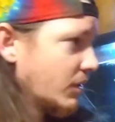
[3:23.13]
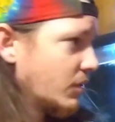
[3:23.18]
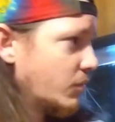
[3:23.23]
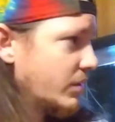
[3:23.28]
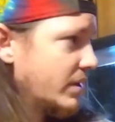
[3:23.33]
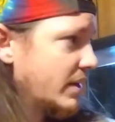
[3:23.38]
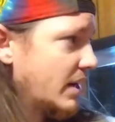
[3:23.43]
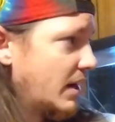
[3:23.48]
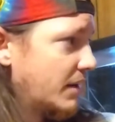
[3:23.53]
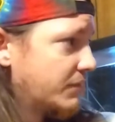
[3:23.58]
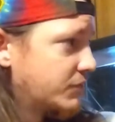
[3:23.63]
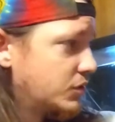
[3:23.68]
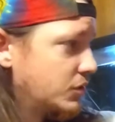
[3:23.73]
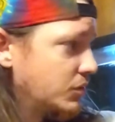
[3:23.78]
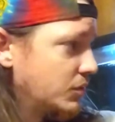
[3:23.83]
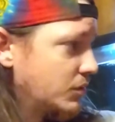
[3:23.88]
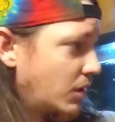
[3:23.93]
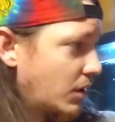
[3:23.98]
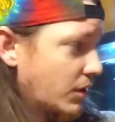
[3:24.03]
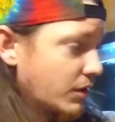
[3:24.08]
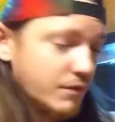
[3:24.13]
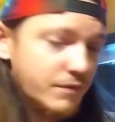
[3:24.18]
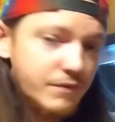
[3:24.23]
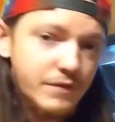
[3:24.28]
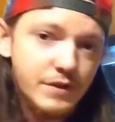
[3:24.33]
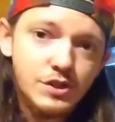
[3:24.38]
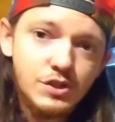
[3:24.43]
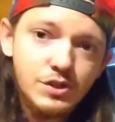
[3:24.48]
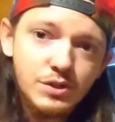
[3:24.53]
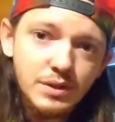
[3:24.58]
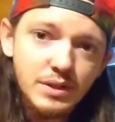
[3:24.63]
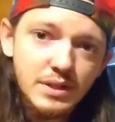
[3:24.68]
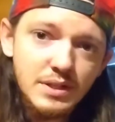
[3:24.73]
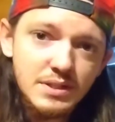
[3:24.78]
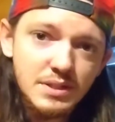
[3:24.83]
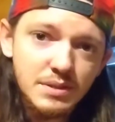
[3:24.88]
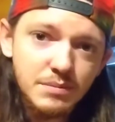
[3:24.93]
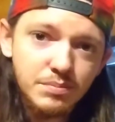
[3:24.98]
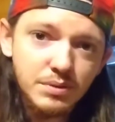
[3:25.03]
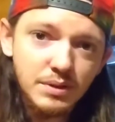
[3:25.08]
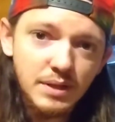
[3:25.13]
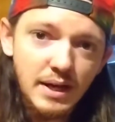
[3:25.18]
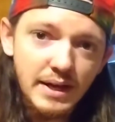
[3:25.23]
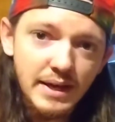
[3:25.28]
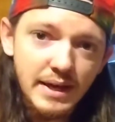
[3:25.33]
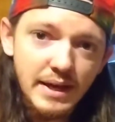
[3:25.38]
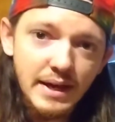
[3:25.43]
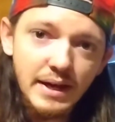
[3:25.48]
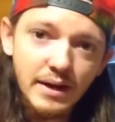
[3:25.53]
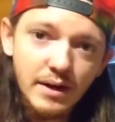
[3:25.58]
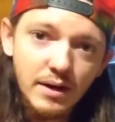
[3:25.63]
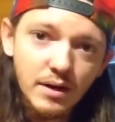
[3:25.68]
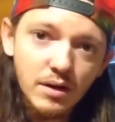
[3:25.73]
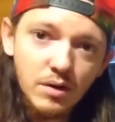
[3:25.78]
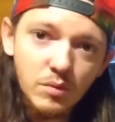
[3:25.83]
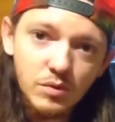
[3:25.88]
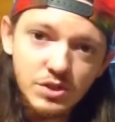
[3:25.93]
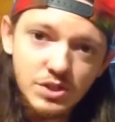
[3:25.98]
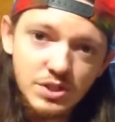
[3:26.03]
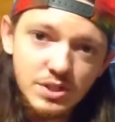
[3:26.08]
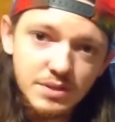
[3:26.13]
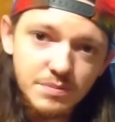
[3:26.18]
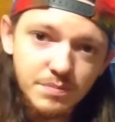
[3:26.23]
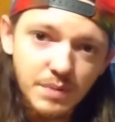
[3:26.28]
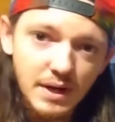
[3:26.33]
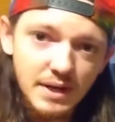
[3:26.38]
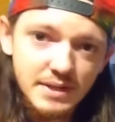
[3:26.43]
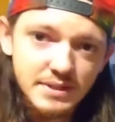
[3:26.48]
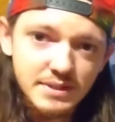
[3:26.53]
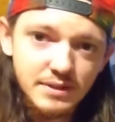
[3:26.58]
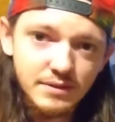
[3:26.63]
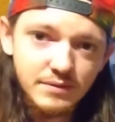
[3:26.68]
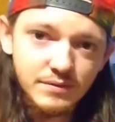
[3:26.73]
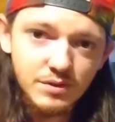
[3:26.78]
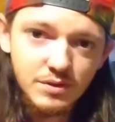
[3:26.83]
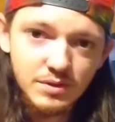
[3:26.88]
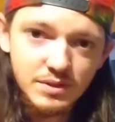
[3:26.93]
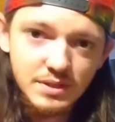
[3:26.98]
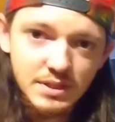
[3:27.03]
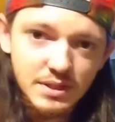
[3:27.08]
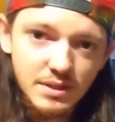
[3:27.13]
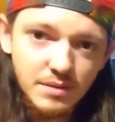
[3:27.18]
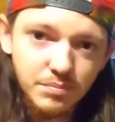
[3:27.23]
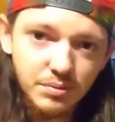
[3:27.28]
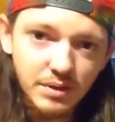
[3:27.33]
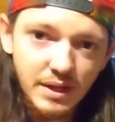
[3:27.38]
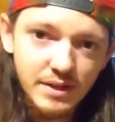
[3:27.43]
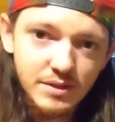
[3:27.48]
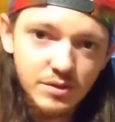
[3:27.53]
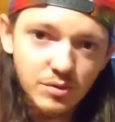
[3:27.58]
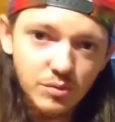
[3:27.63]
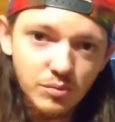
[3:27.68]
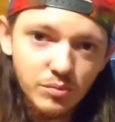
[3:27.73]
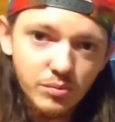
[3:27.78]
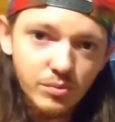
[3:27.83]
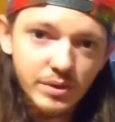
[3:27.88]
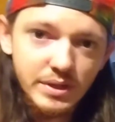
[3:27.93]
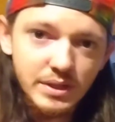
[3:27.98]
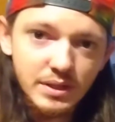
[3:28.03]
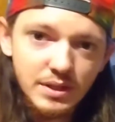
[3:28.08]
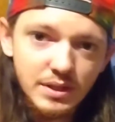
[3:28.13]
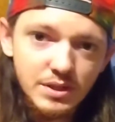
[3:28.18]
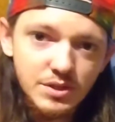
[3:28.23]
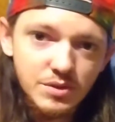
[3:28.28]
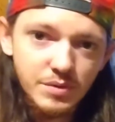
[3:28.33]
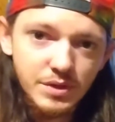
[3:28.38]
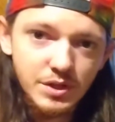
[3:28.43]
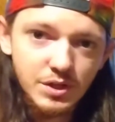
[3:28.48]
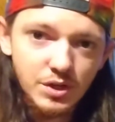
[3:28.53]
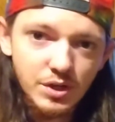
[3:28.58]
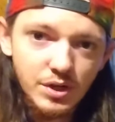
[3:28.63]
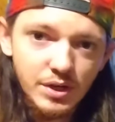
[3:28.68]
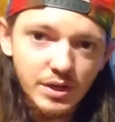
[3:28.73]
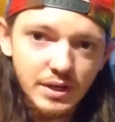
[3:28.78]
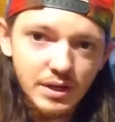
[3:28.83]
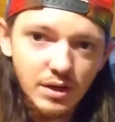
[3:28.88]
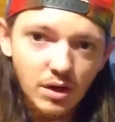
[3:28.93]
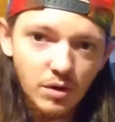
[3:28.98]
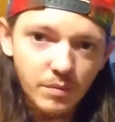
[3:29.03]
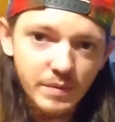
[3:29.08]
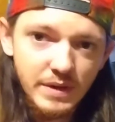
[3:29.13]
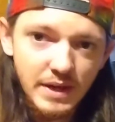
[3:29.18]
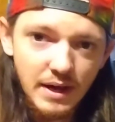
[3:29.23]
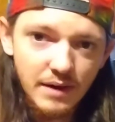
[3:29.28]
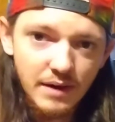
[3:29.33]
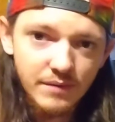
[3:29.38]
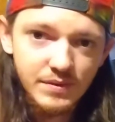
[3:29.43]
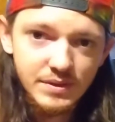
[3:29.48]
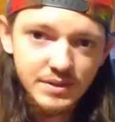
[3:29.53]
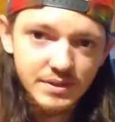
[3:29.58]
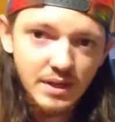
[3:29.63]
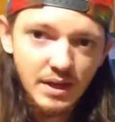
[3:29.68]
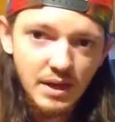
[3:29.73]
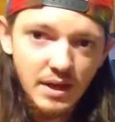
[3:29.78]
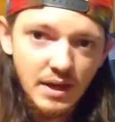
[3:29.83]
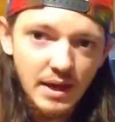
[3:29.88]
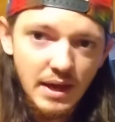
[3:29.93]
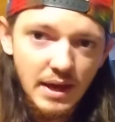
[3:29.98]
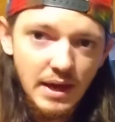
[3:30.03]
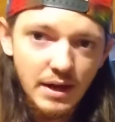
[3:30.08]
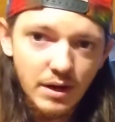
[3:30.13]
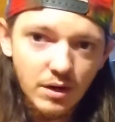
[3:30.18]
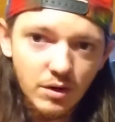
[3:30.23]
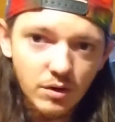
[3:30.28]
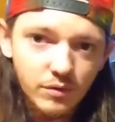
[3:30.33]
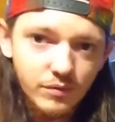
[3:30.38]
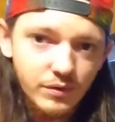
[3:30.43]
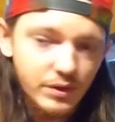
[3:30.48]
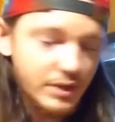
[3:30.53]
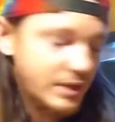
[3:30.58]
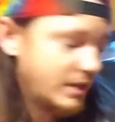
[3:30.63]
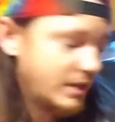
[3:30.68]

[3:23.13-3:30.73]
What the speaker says: We have to artificially supply air, which is positive. You can see the plants are really doing good, and all we have is air over